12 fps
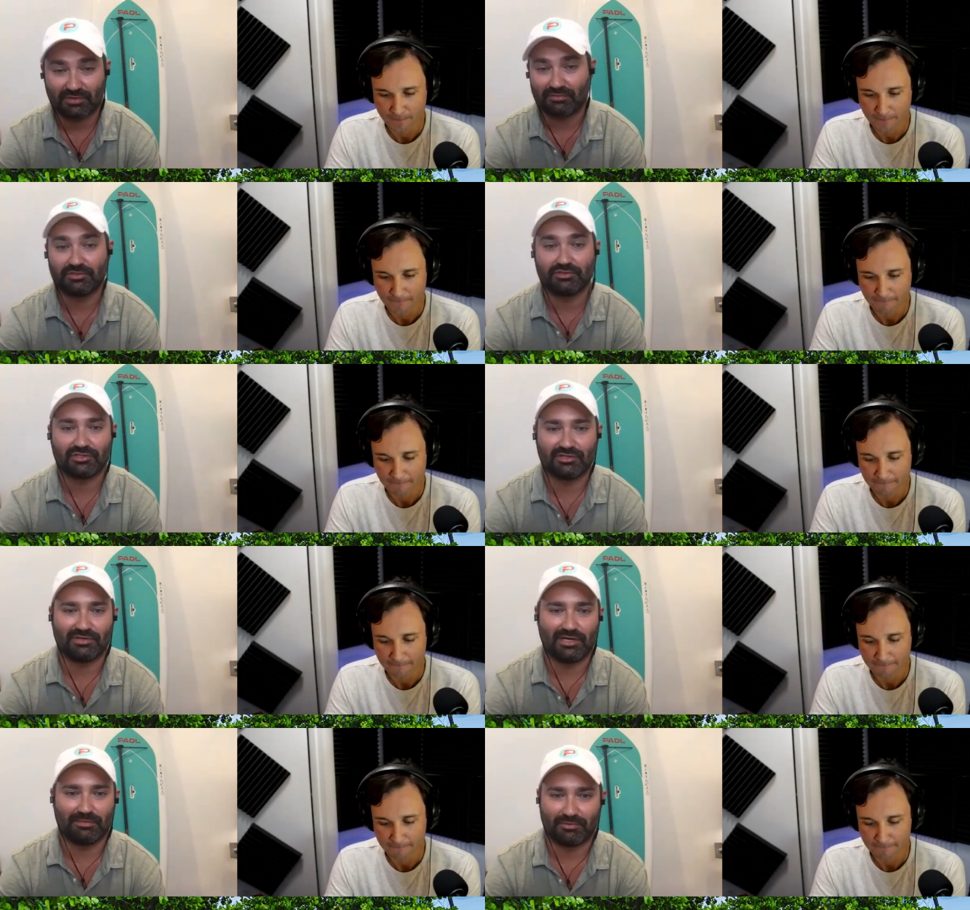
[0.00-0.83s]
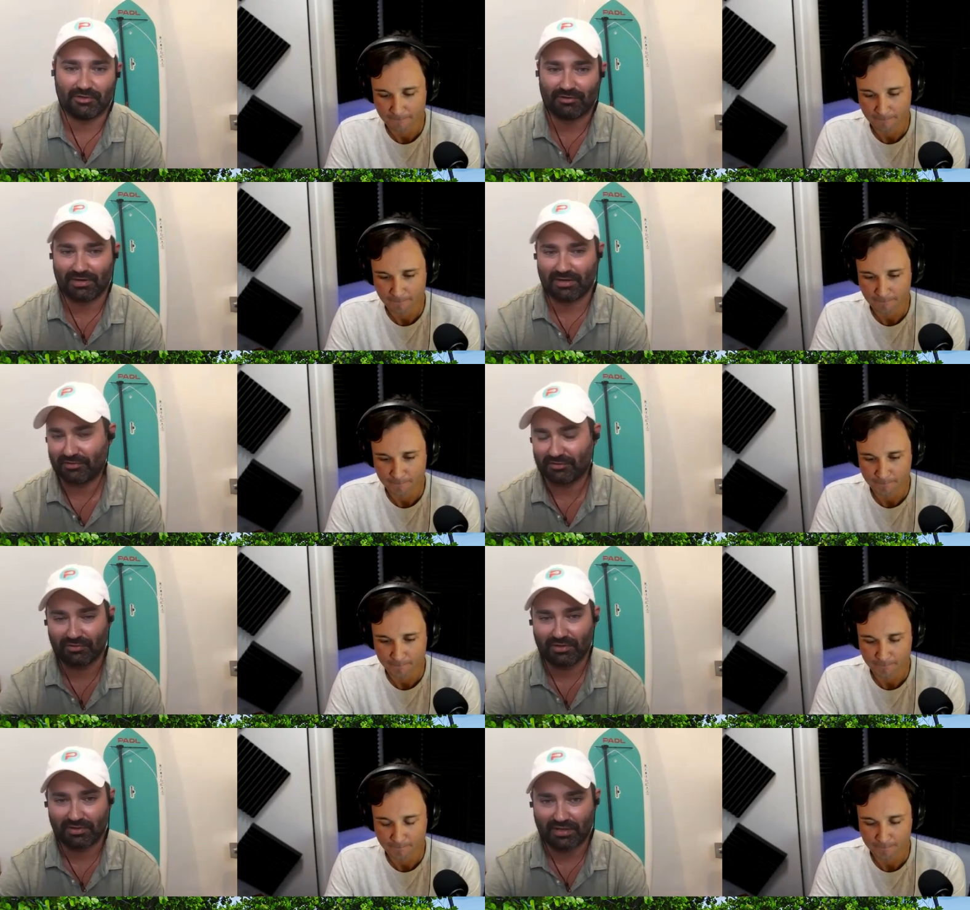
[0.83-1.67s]
Speaker 1: so when you show up, you don't have to
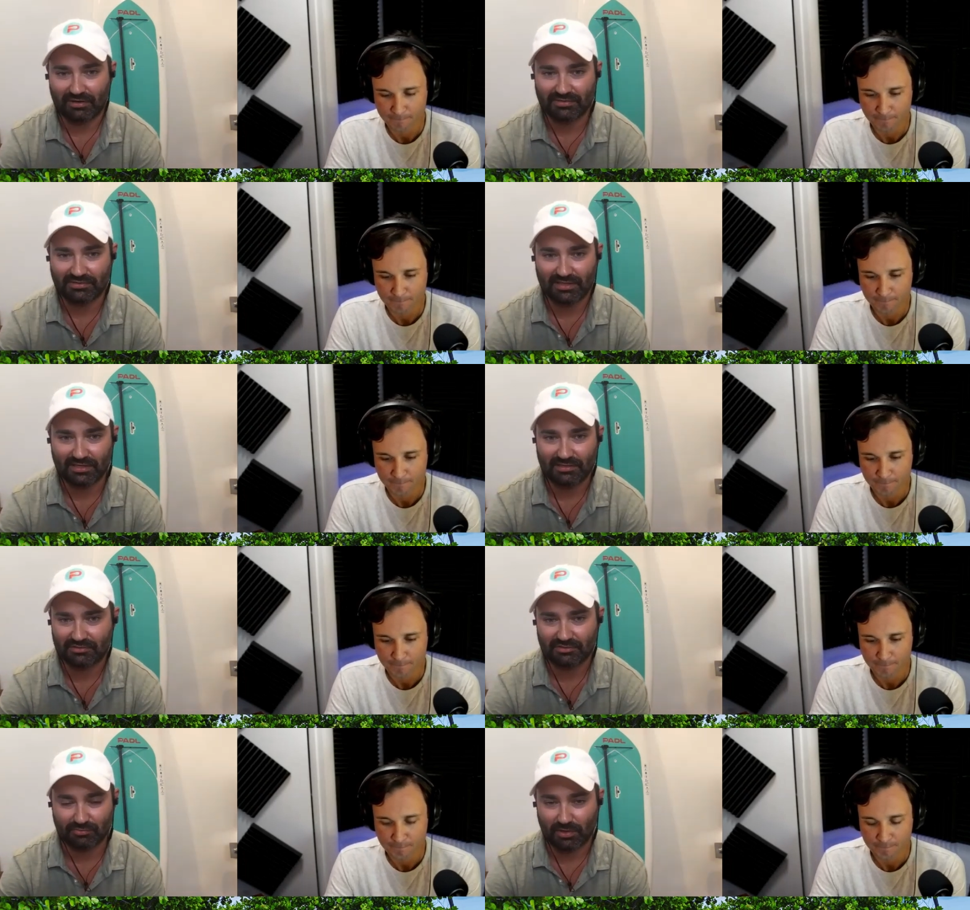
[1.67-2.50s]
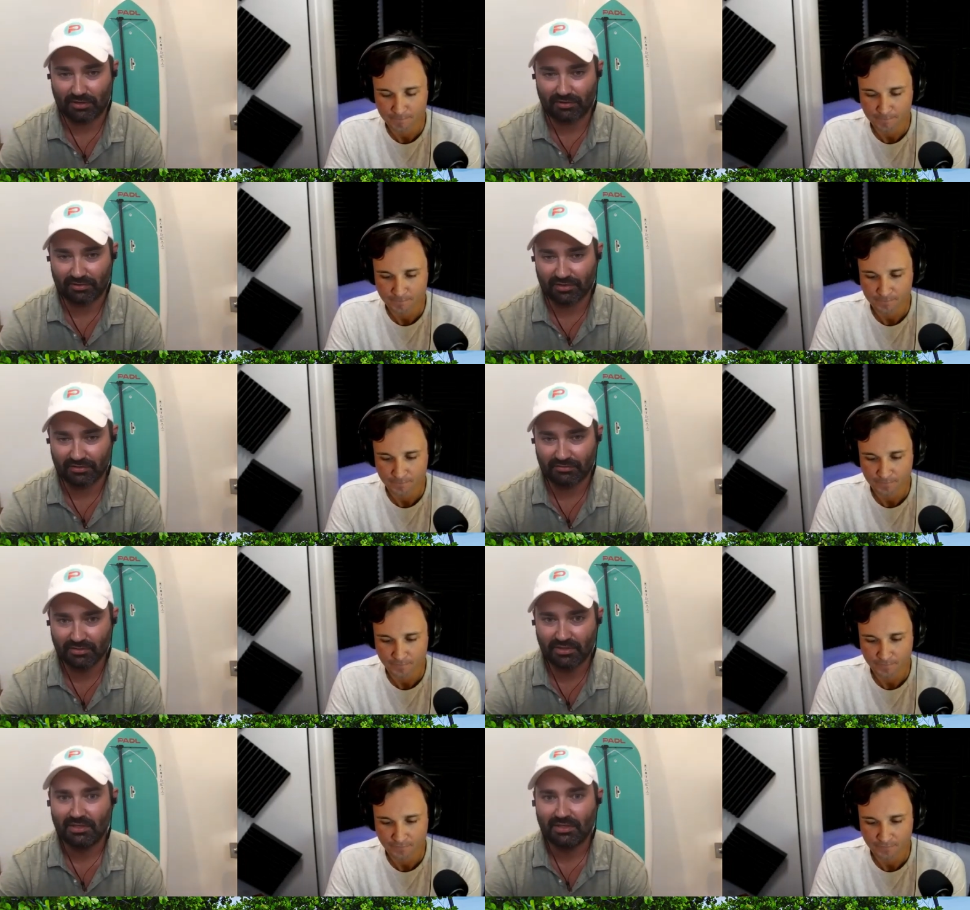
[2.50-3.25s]
do all that on site. It's just ready to go.